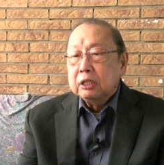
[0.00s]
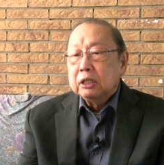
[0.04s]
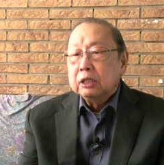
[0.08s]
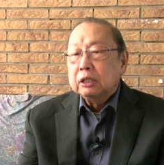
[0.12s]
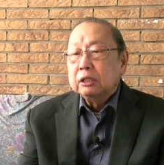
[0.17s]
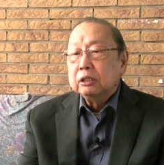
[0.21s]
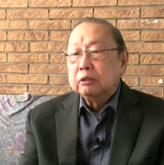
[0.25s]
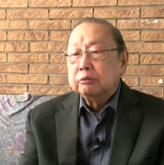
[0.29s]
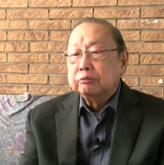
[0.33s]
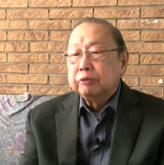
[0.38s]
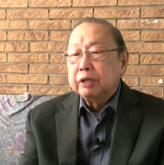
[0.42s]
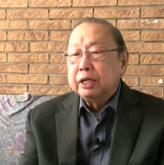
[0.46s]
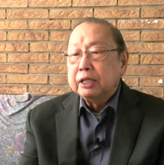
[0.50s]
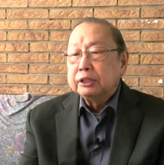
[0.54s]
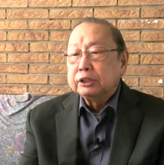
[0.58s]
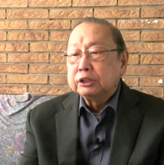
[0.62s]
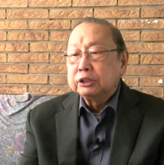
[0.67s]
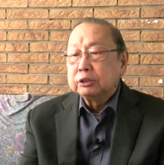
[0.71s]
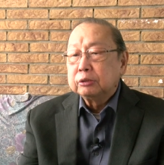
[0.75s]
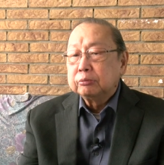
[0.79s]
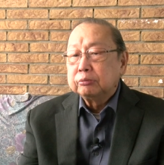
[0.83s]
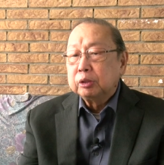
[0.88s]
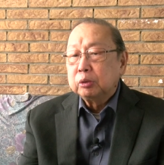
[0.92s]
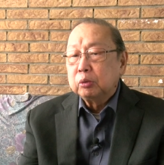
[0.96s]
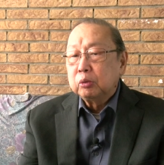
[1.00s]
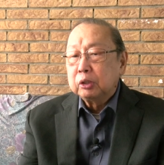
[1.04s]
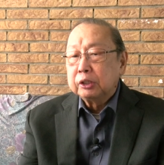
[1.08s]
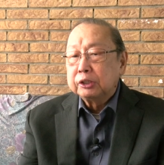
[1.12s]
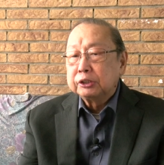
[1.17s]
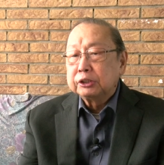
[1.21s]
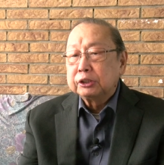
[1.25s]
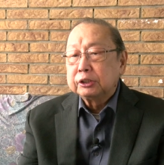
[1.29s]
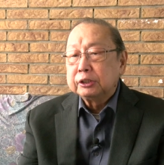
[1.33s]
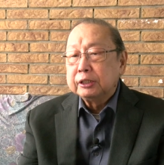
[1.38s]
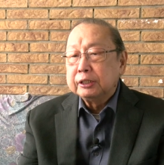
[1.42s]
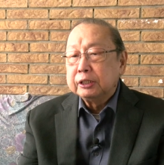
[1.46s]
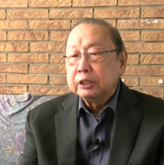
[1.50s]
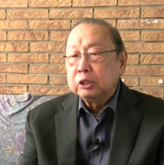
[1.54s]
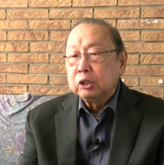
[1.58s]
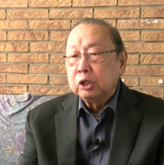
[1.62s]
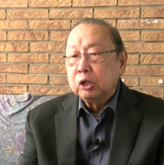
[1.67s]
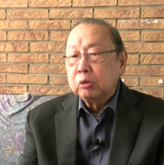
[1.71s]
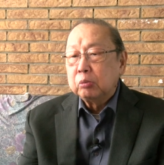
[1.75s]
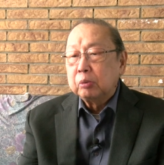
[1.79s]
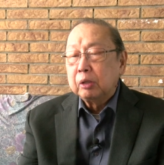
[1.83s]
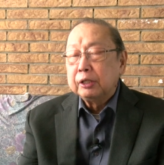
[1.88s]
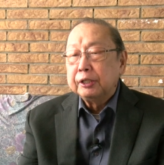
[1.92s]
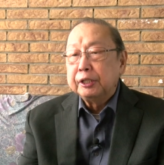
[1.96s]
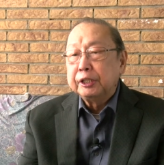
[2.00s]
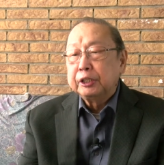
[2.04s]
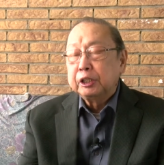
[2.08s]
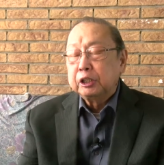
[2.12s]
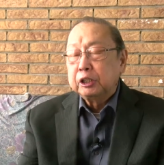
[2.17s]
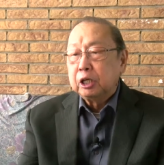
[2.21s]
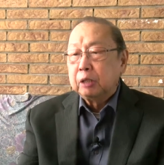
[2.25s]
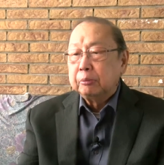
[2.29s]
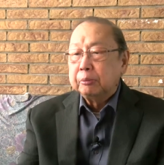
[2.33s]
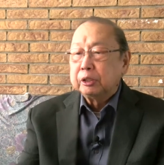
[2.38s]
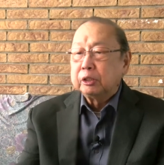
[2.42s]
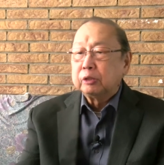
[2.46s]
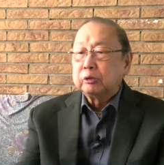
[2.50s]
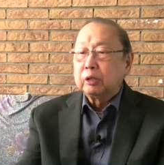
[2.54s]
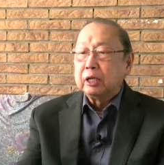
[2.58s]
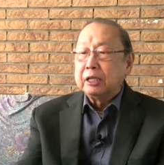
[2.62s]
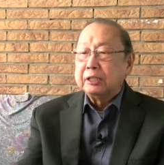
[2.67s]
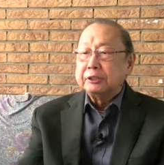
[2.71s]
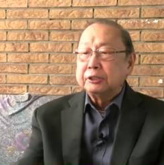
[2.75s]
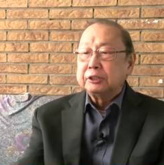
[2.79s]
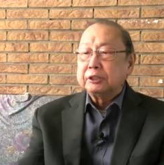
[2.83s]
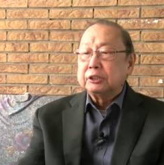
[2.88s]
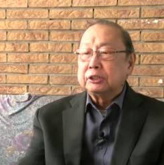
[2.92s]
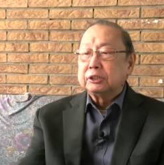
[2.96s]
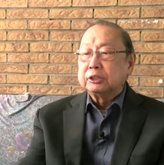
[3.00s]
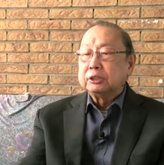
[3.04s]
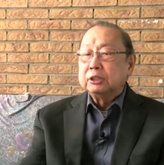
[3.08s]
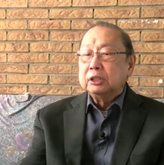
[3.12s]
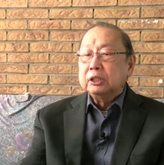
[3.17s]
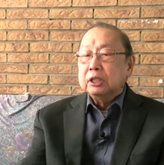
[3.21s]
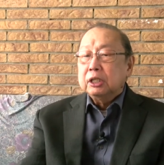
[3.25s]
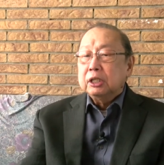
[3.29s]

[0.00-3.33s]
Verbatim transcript: in the face of the worsening global economic crisis,